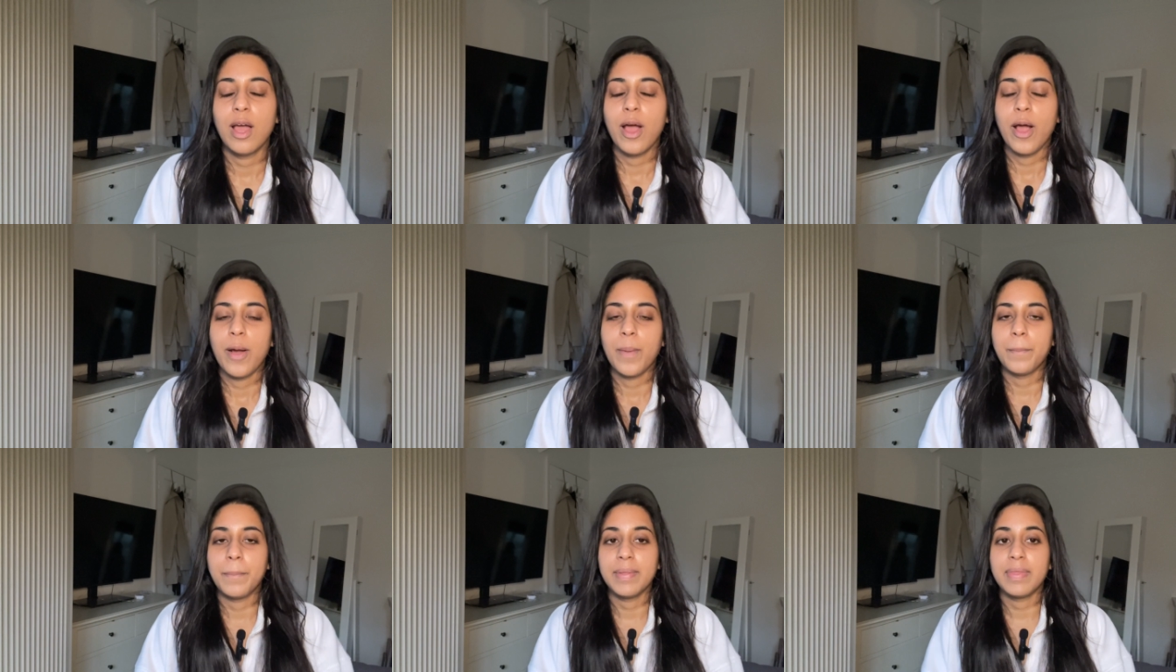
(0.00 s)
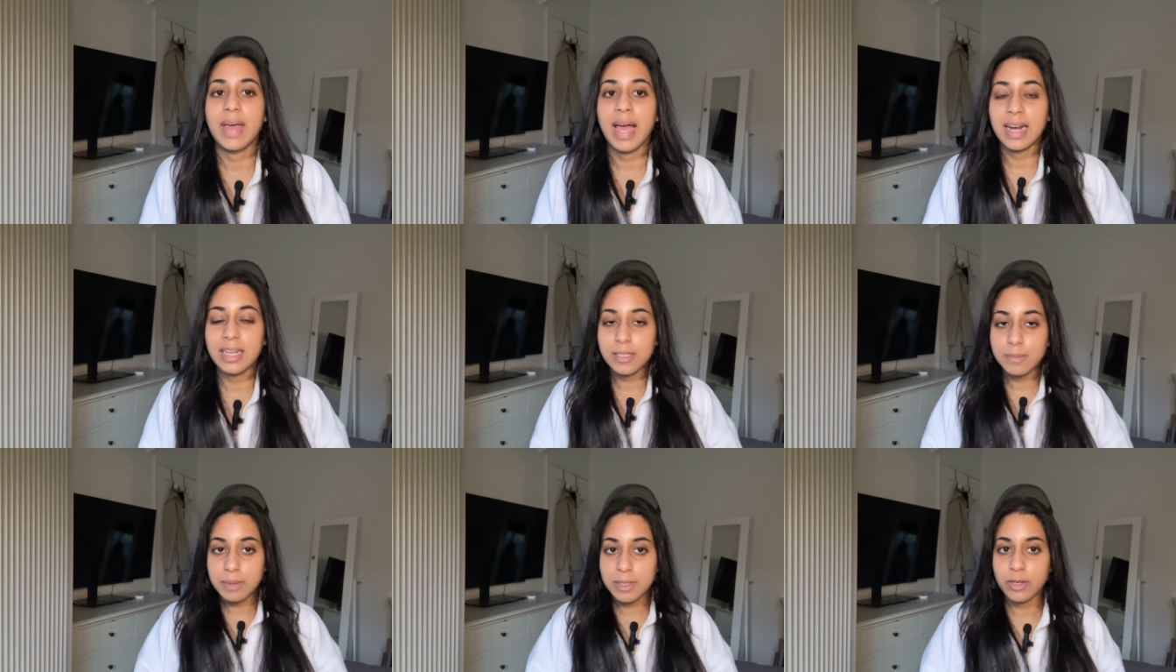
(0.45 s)
But that
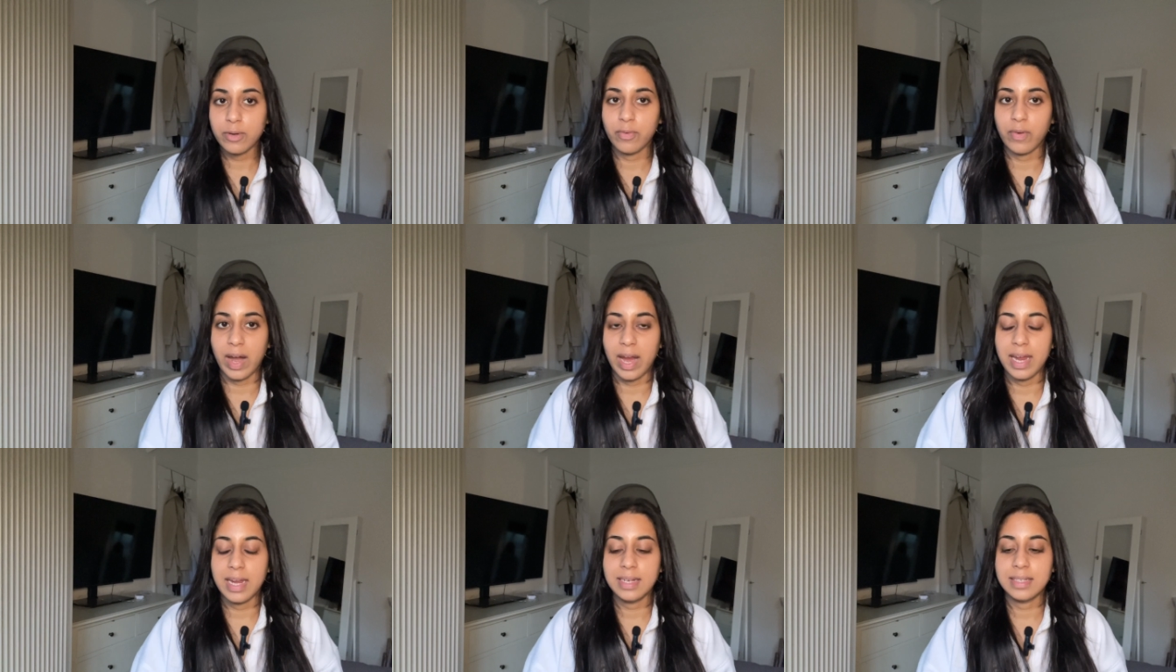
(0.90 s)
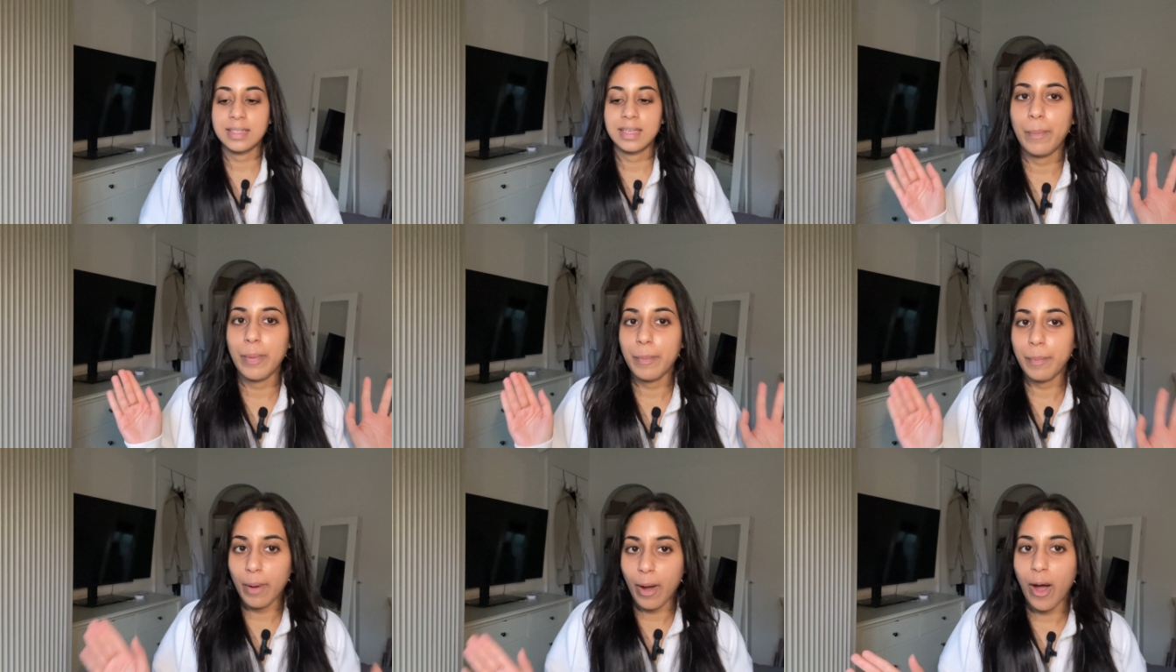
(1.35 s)
has been great.
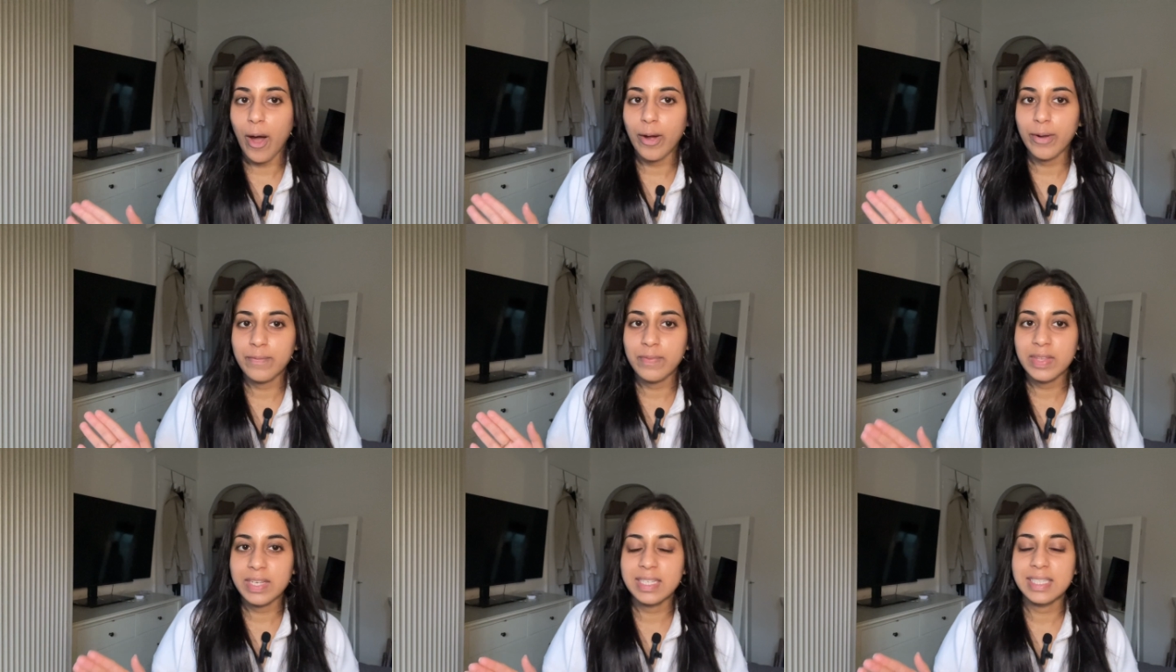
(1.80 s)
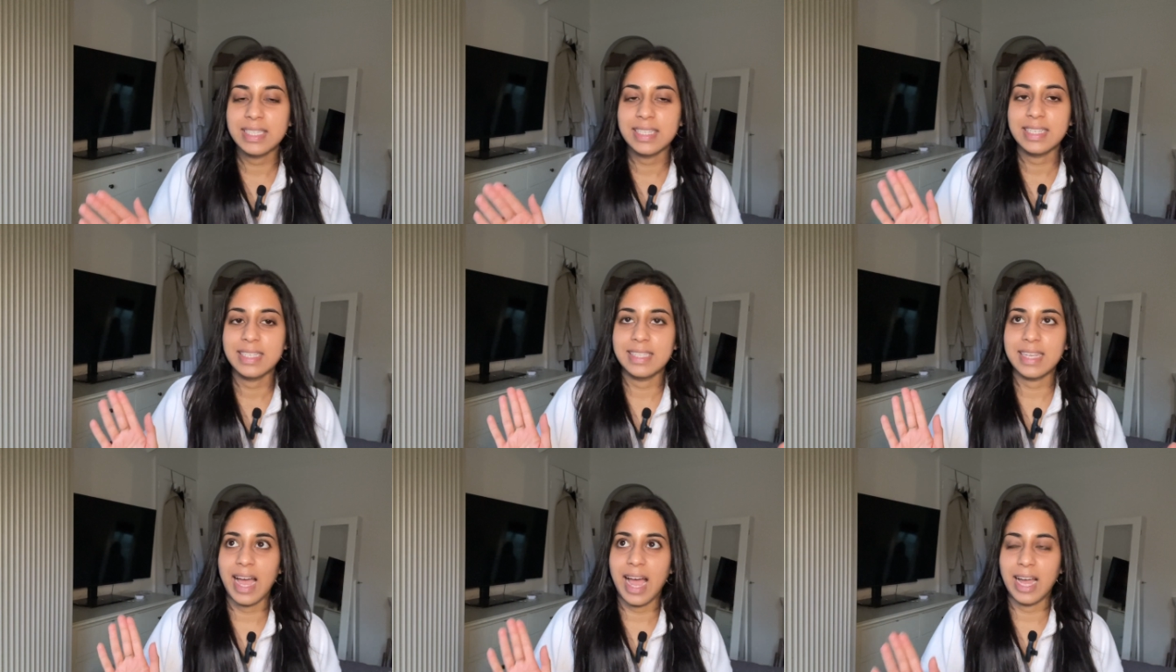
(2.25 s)
But part of this
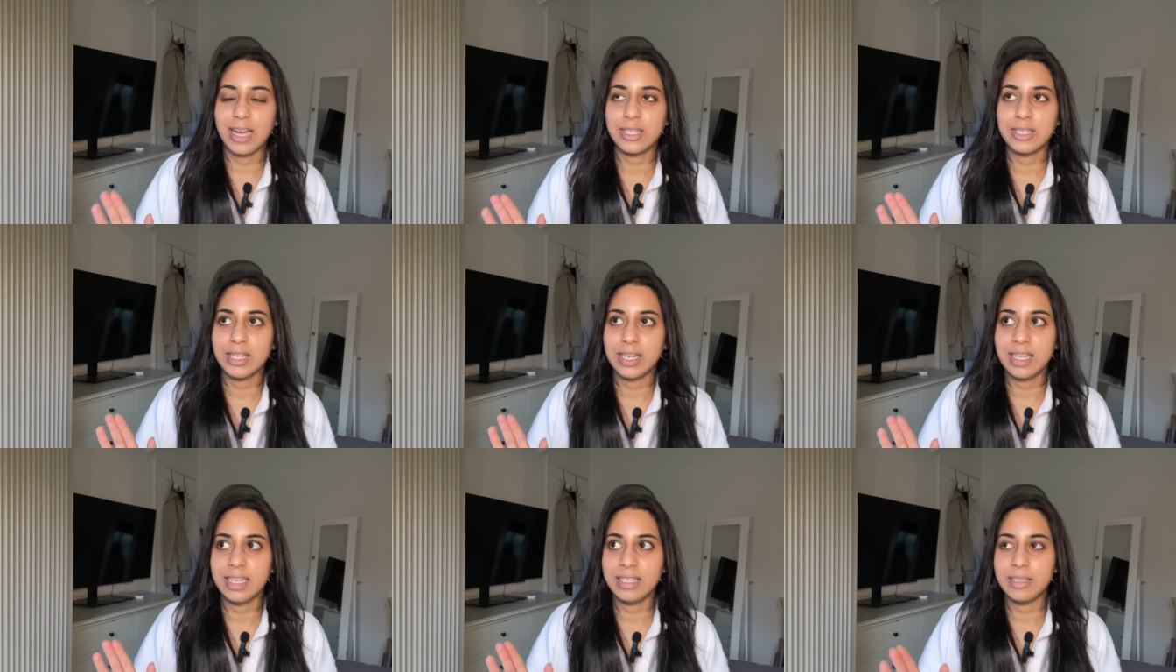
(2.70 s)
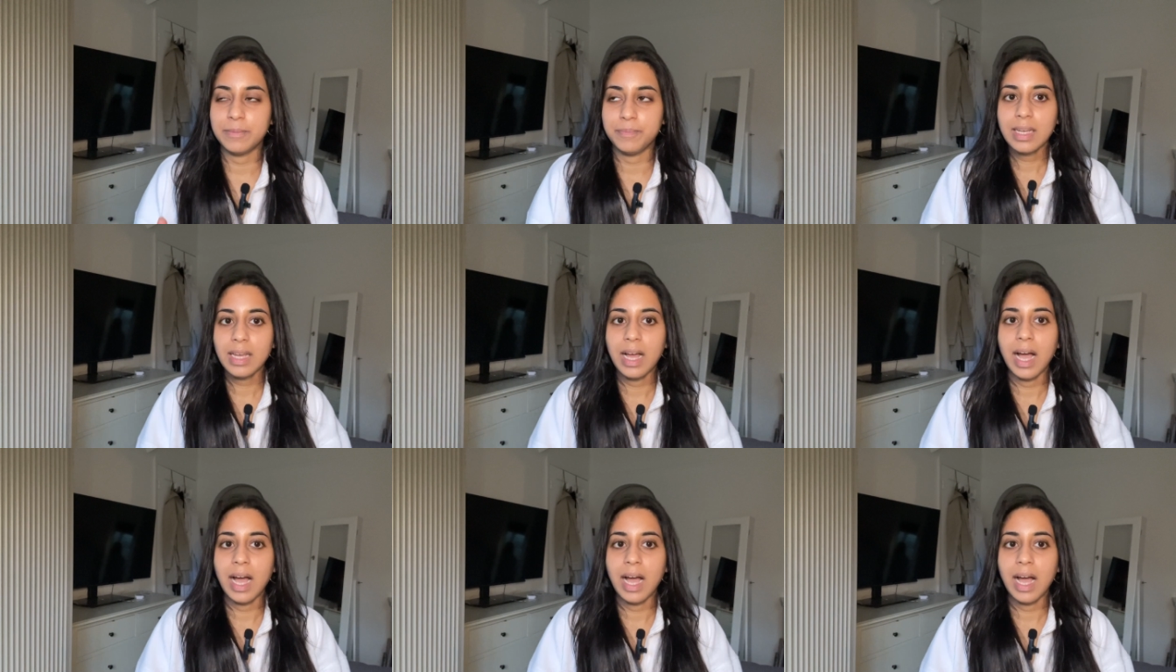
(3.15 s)
is actually